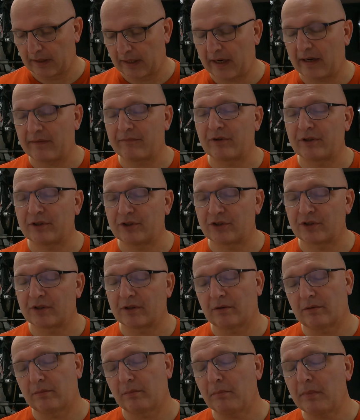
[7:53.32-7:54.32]
average
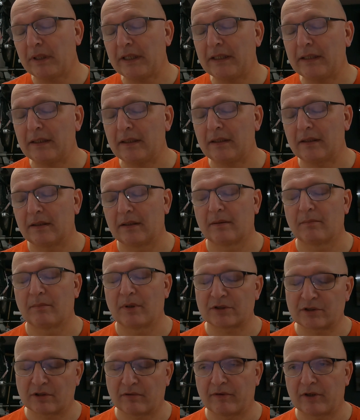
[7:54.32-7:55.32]
or mean
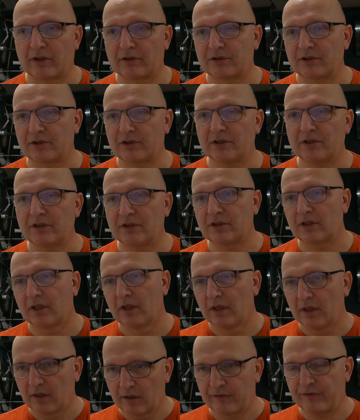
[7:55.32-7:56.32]
muzzle velocities
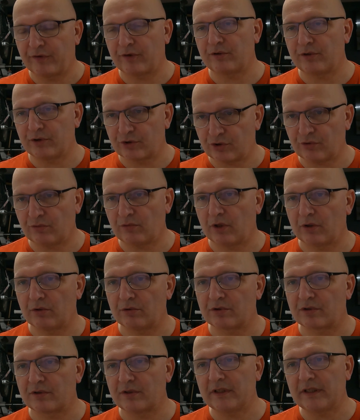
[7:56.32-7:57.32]
for the two
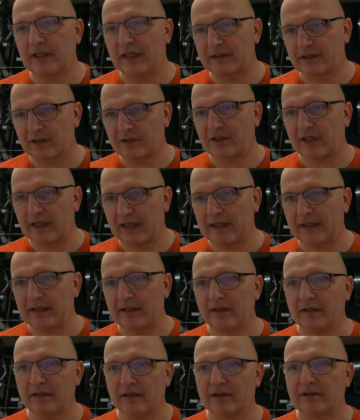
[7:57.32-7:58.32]
loads. The
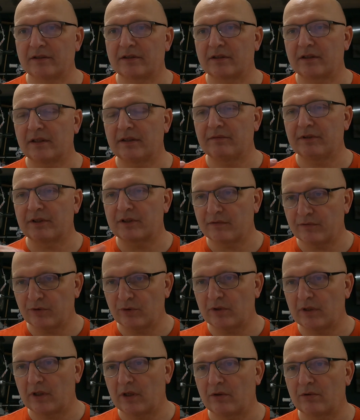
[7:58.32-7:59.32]
SSA is the
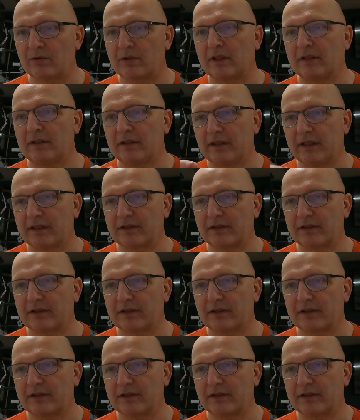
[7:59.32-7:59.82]
Vithavuori load, and the